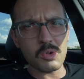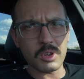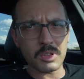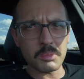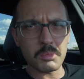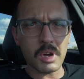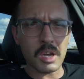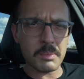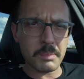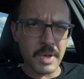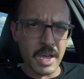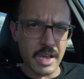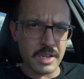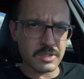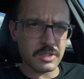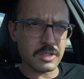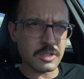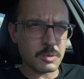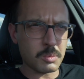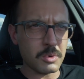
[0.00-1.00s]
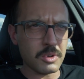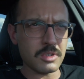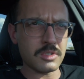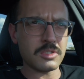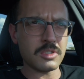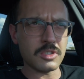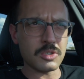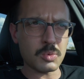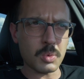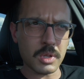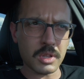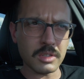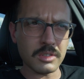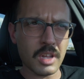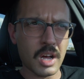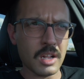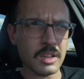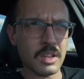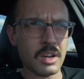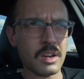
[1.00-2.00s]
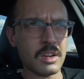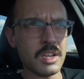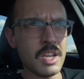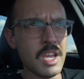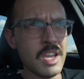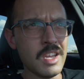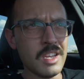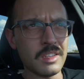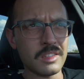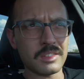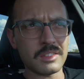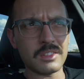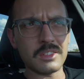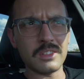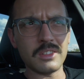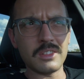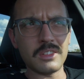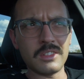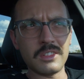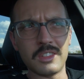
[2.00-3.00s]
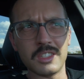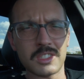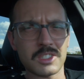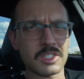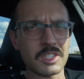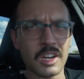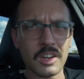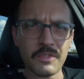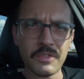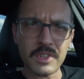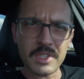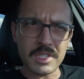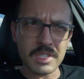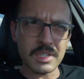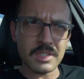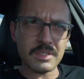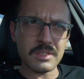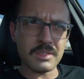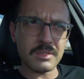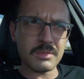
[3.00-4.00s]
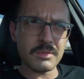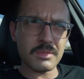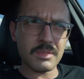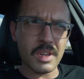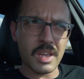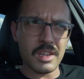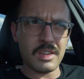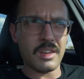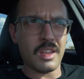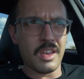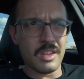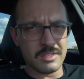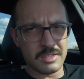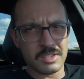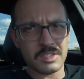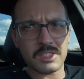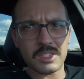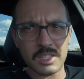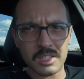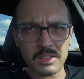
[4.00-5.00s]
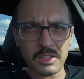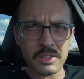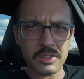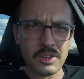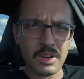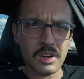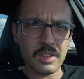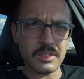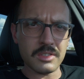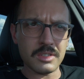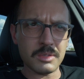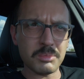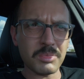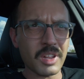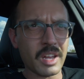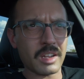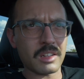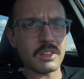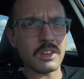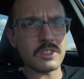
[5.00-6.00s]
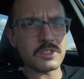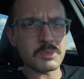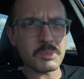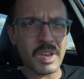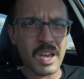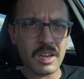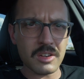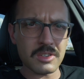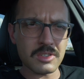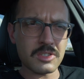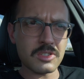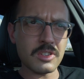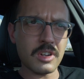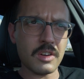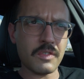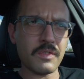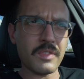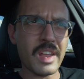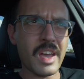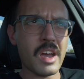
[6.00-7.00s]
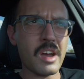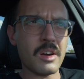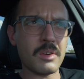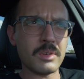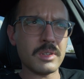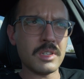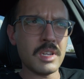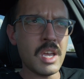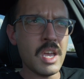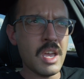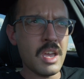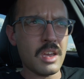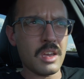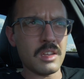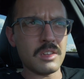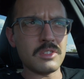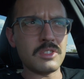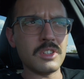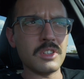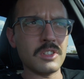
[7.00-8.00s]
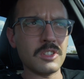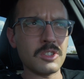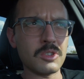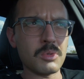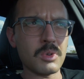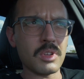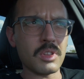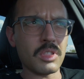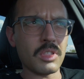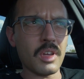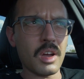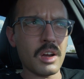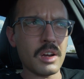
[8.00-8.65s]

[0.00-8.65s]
with my past experiences with Lala, this stuff isn't, and seeing like all the Black Lives Matter stuff now and dealing with